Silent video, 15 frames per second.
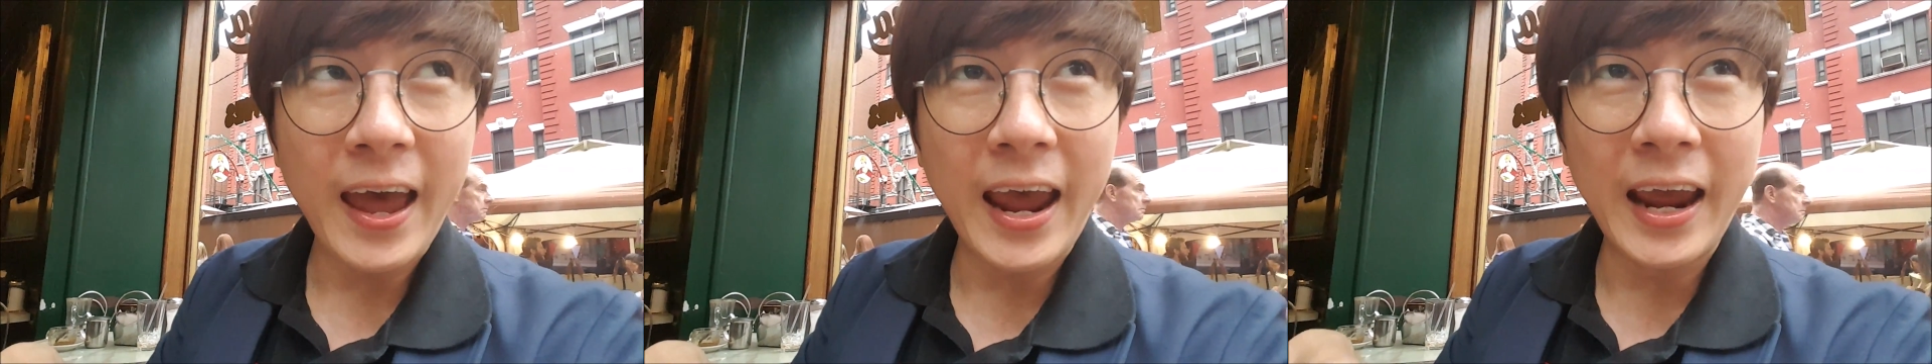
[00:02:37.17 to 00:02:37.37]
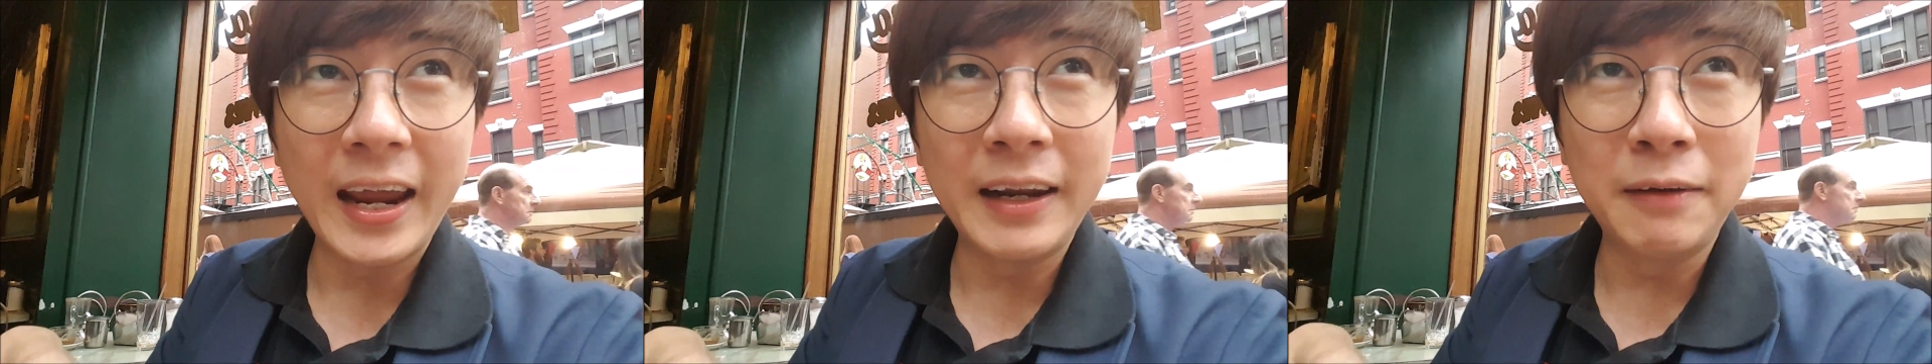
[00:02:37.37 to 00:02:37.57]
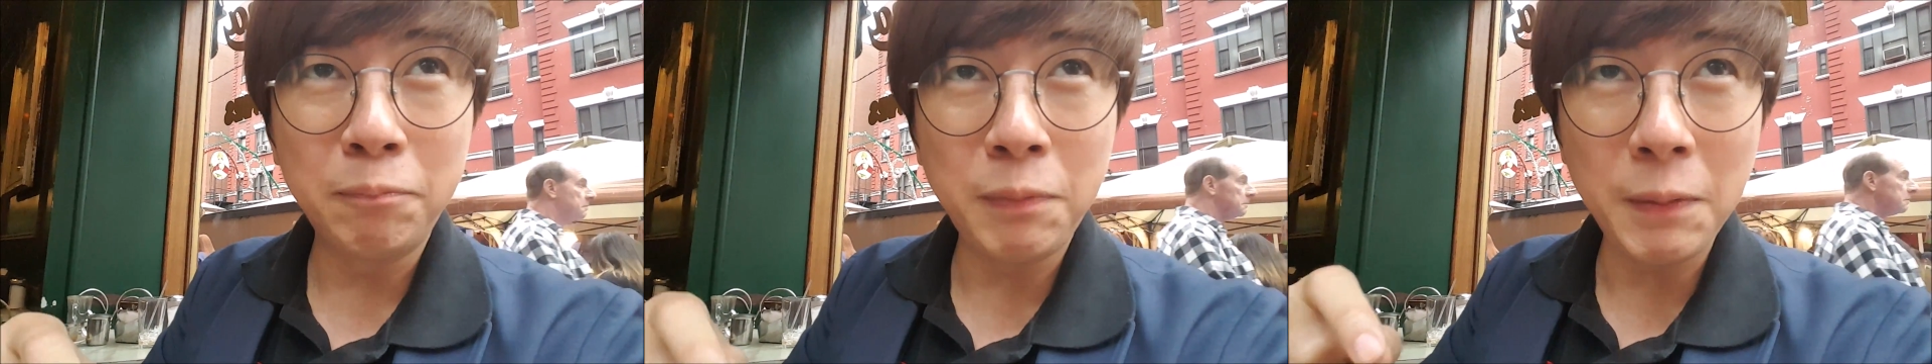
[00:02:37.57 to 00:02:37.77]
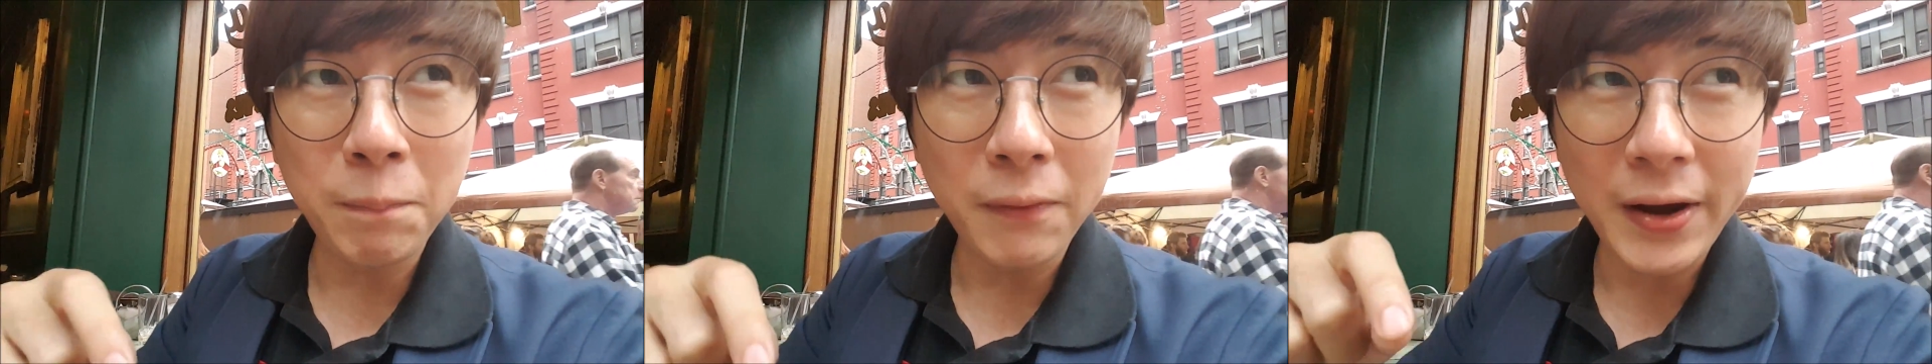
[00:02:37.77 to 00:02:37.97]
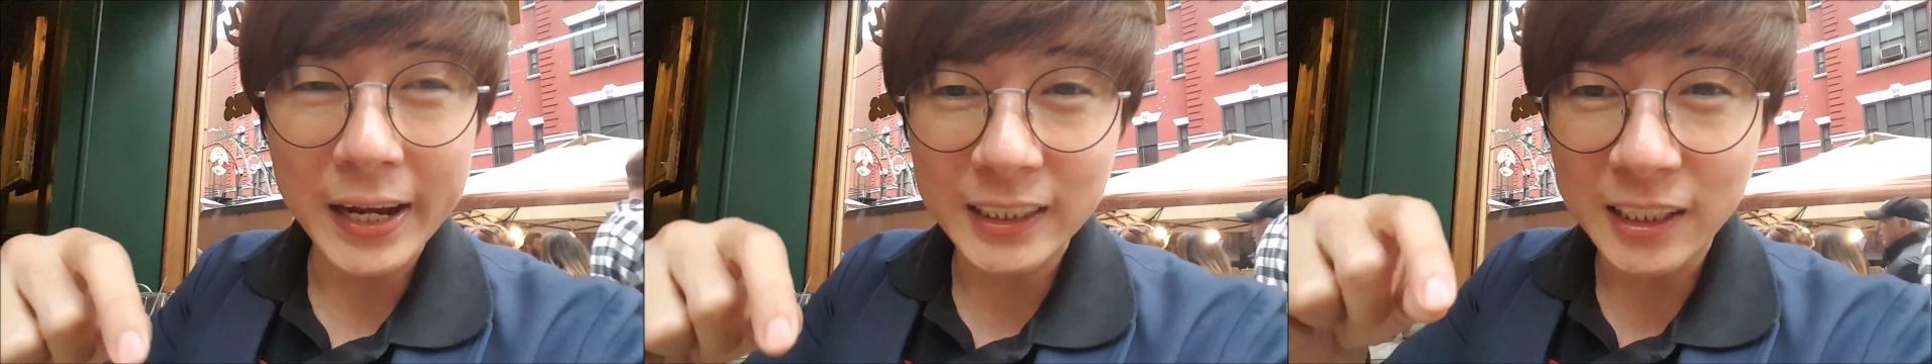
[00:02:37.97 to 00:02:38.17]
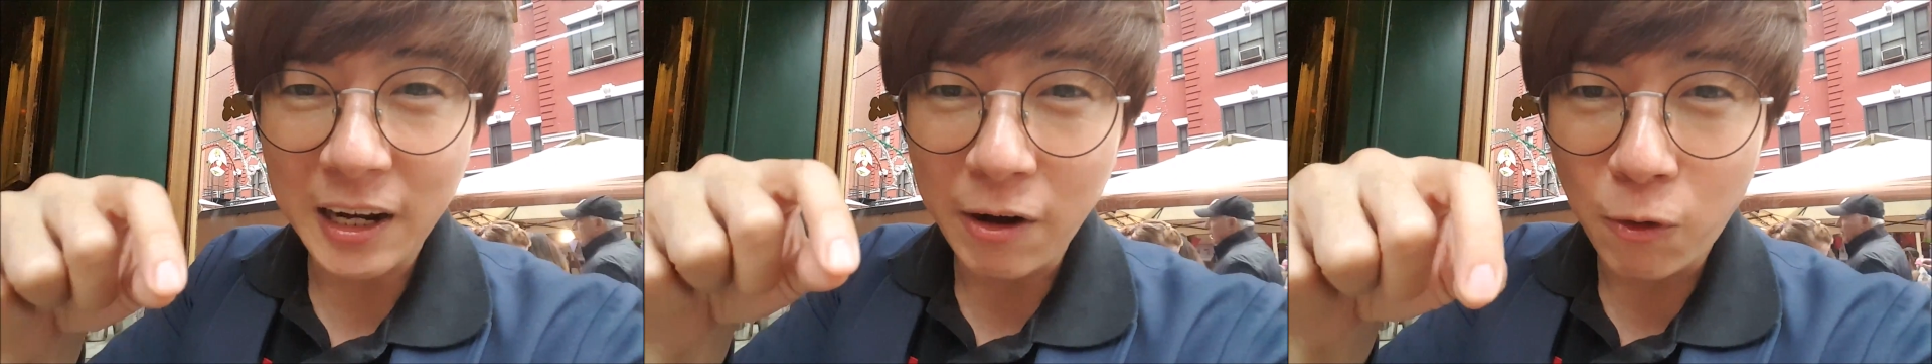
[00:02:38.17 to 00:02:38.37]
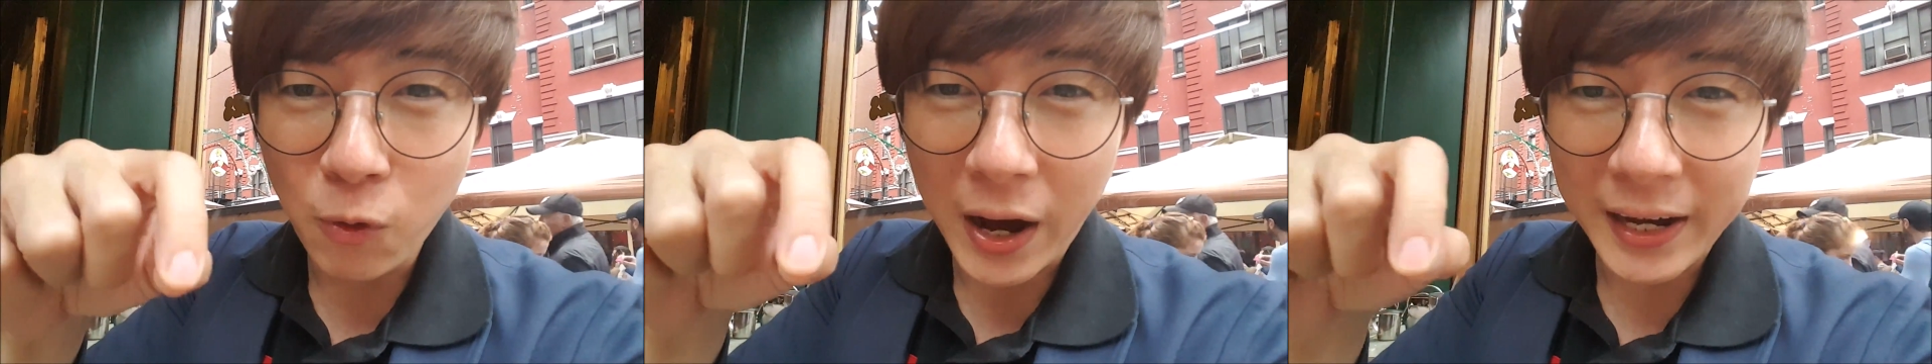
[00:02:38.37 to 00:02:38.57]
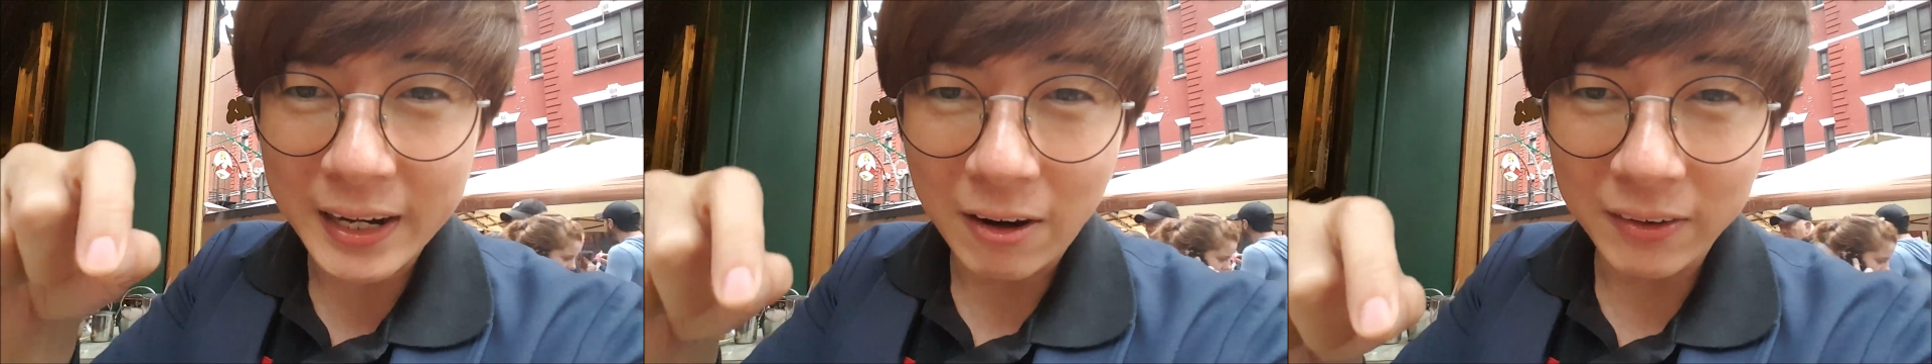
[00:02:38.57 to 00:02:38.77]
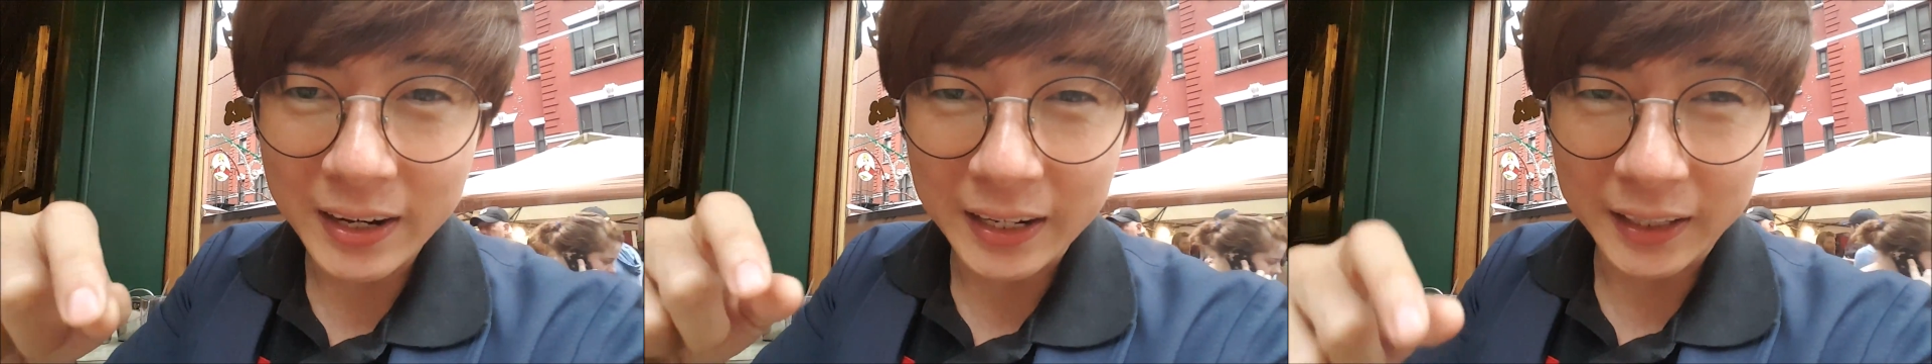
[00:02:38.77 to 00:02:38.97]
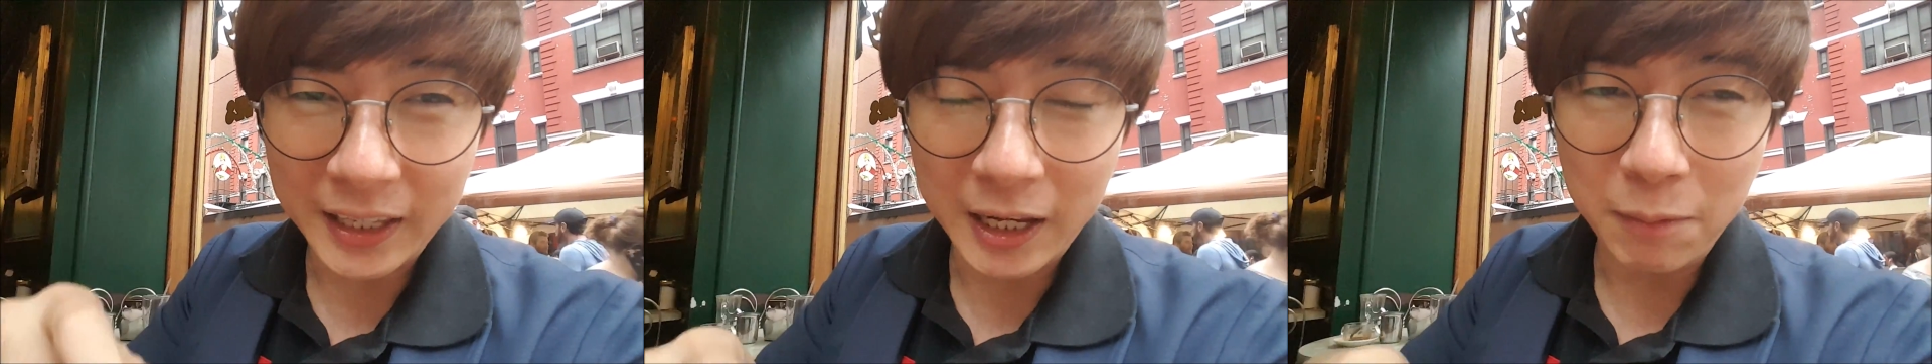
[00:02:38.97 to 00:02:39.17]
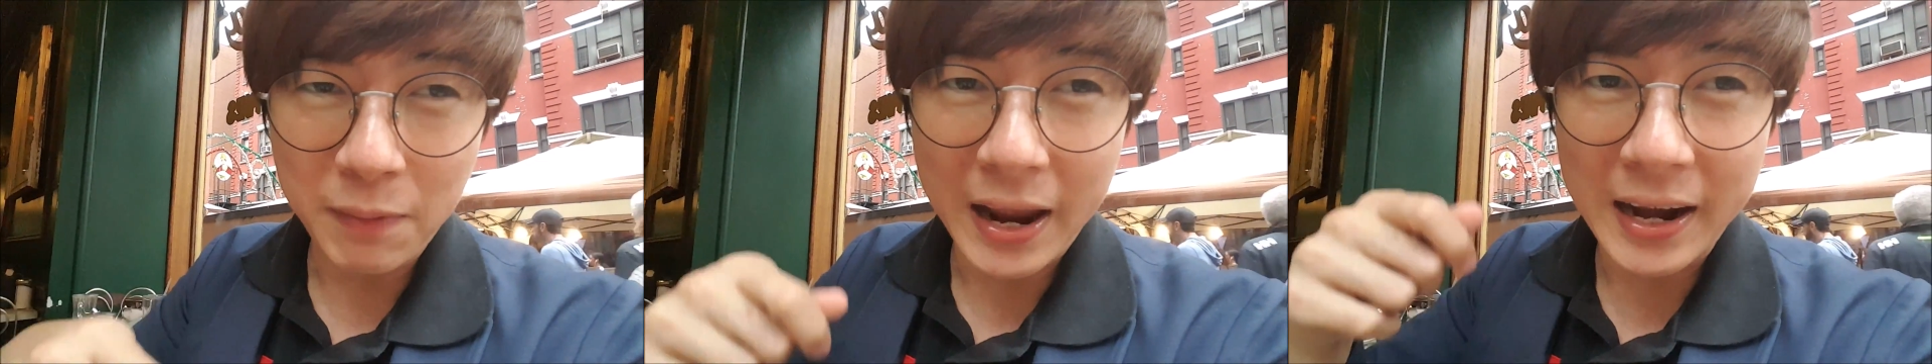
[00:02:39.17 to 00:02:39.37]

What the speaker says: and people actually write down their tip